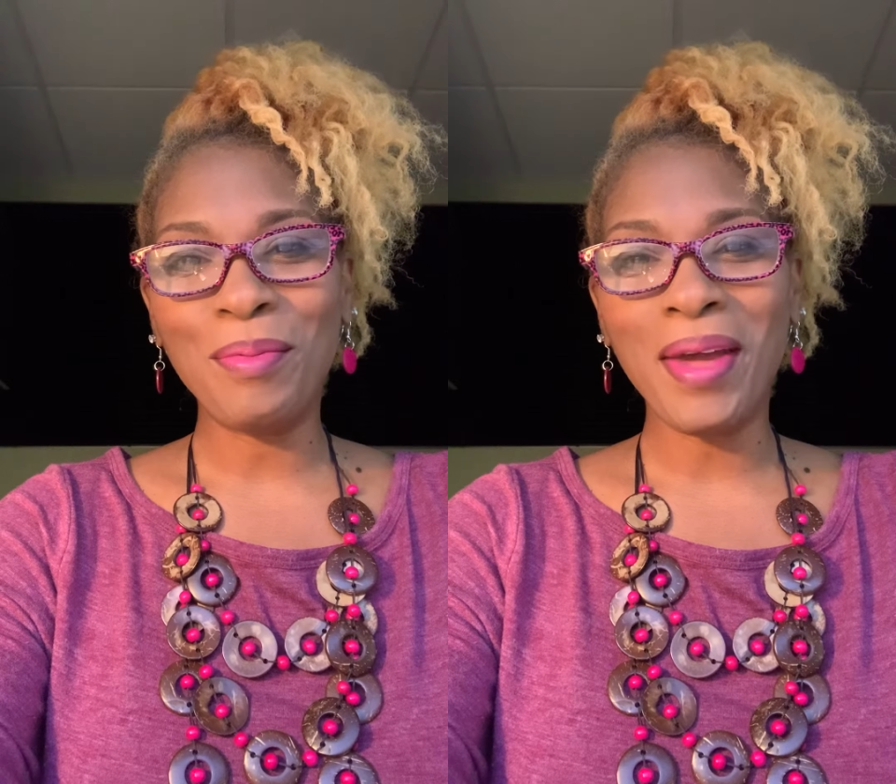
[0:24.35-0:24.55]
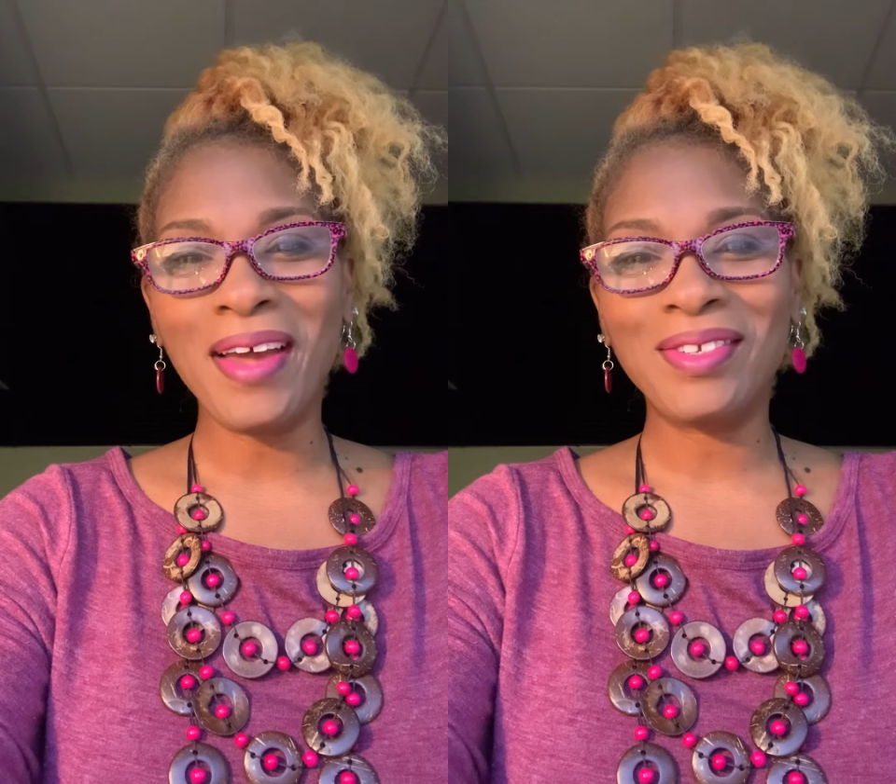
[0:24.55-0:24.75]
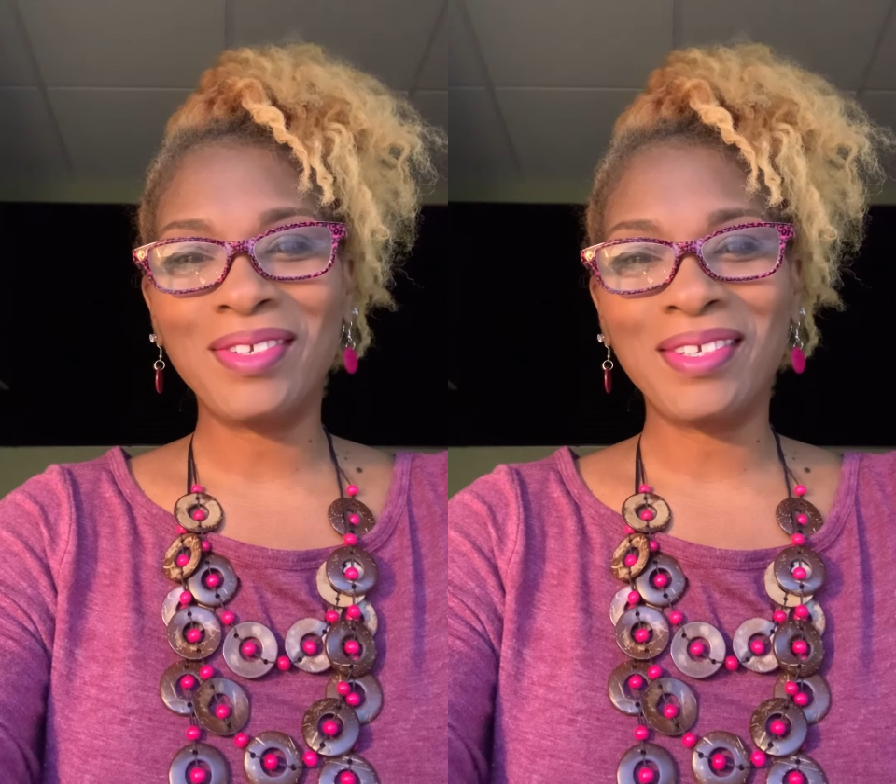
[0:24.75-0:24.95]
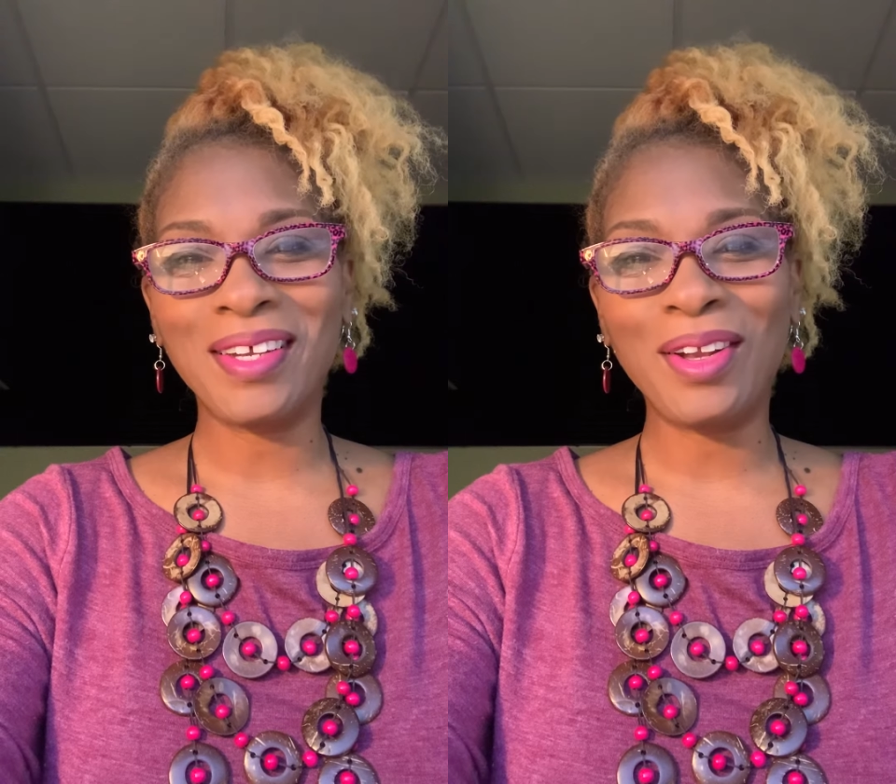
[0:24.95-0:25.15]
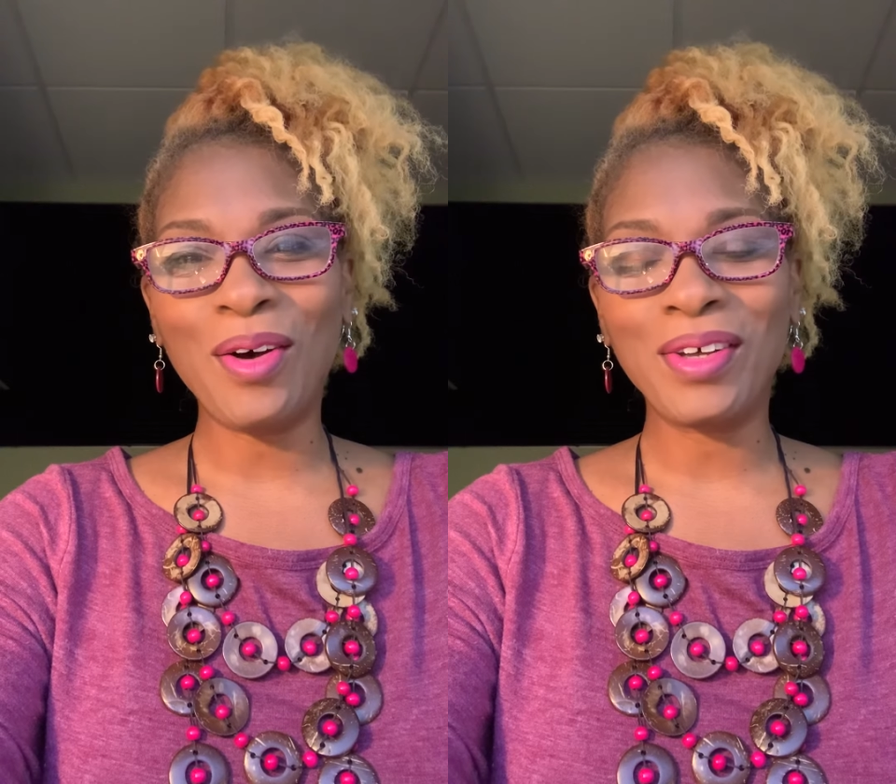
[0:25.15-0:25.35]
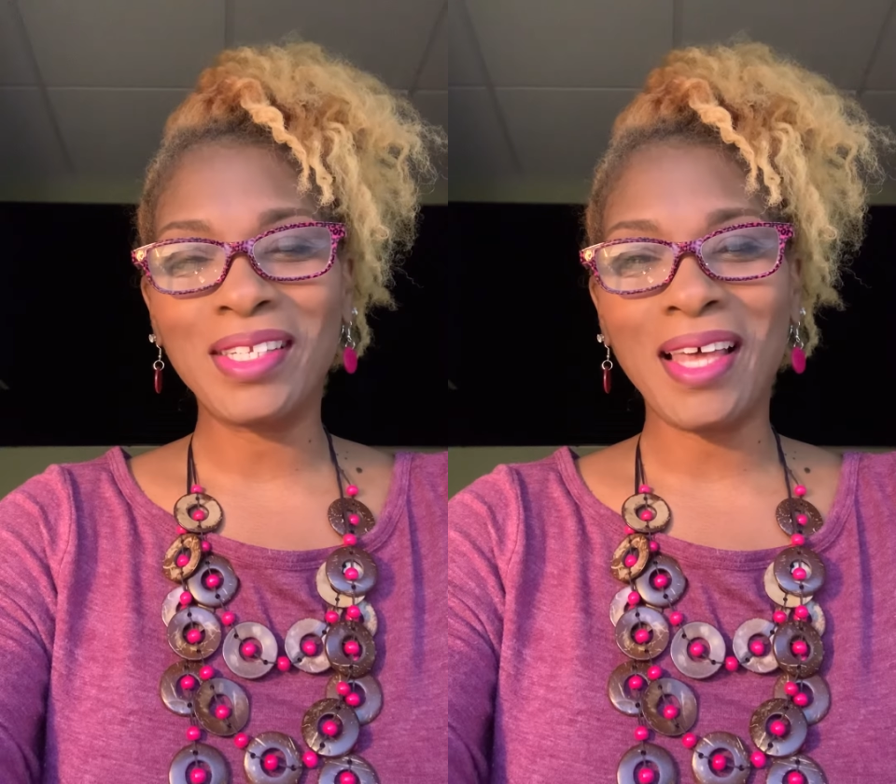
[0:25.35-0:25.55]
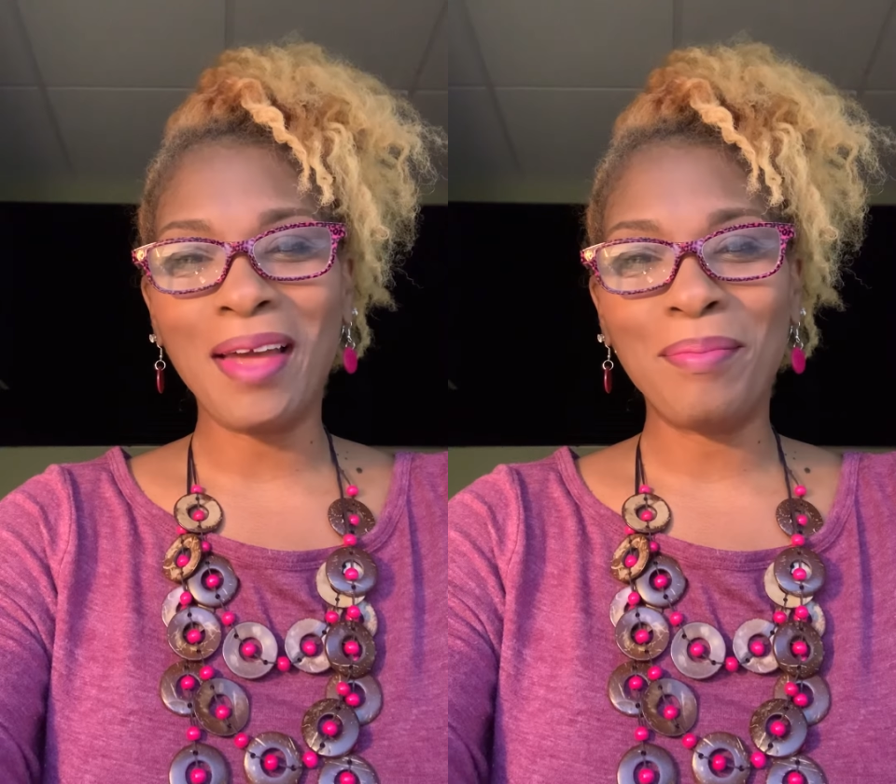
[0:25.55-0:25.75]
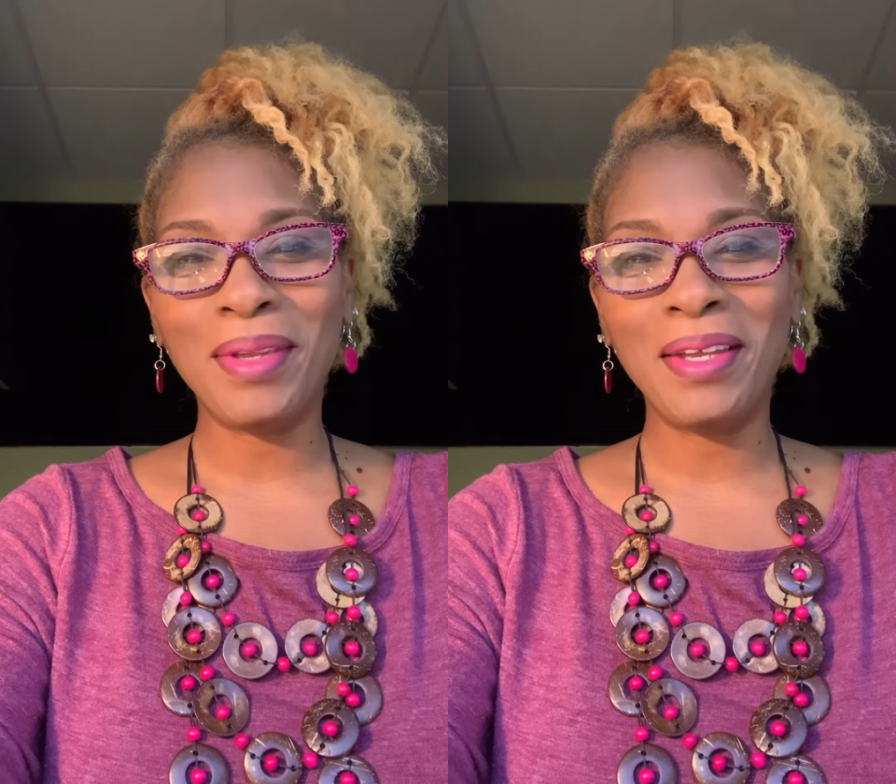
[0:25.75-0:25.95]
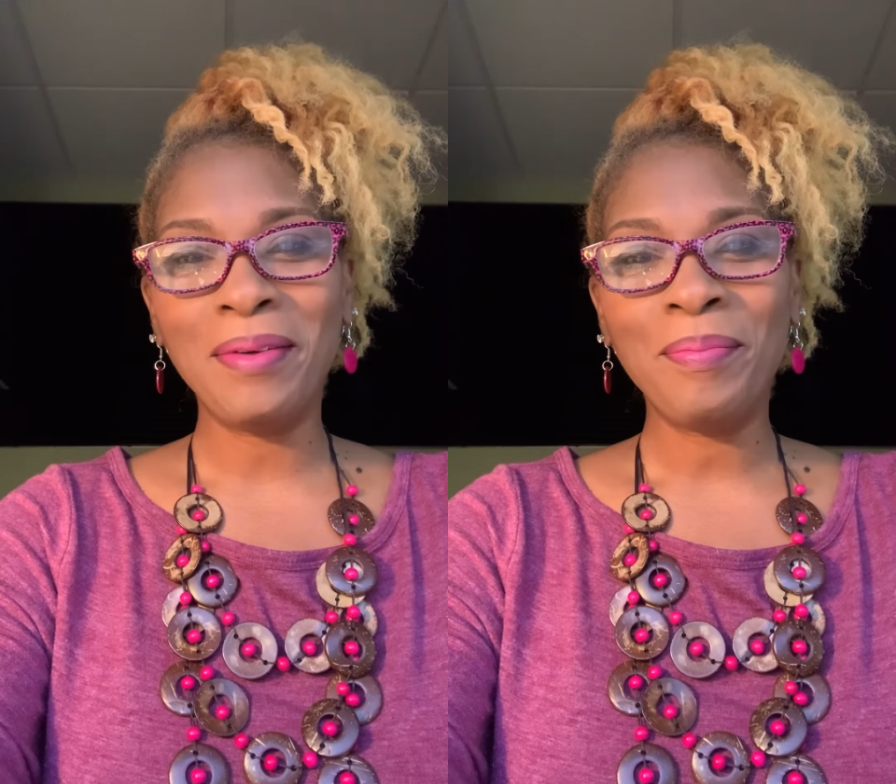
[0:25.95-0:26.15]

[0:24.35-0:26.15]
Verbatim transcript: pastors alongside me